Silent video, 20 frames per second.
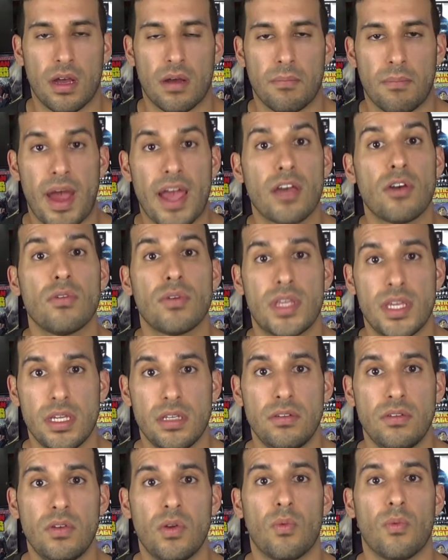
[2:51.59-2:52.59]
Michael
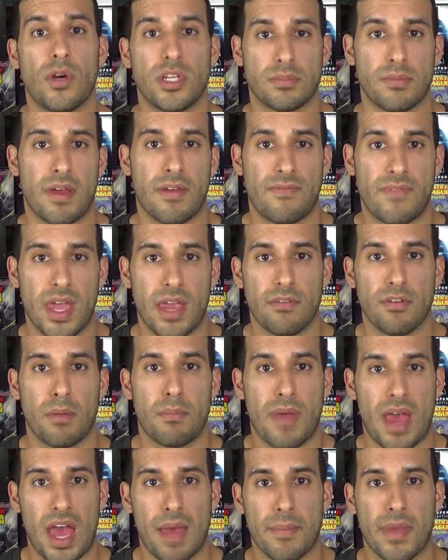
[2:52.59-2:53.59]
Keaton was my favorite
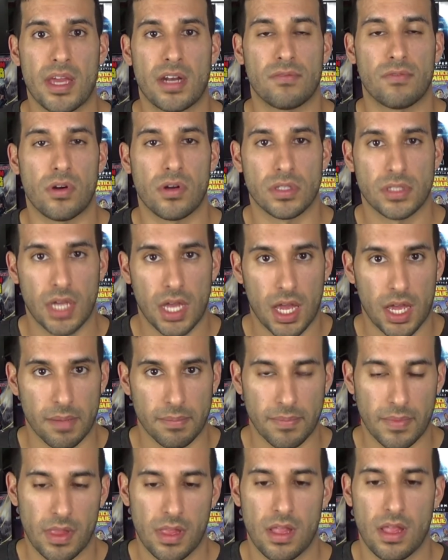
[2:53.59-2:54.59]
Batman of all time.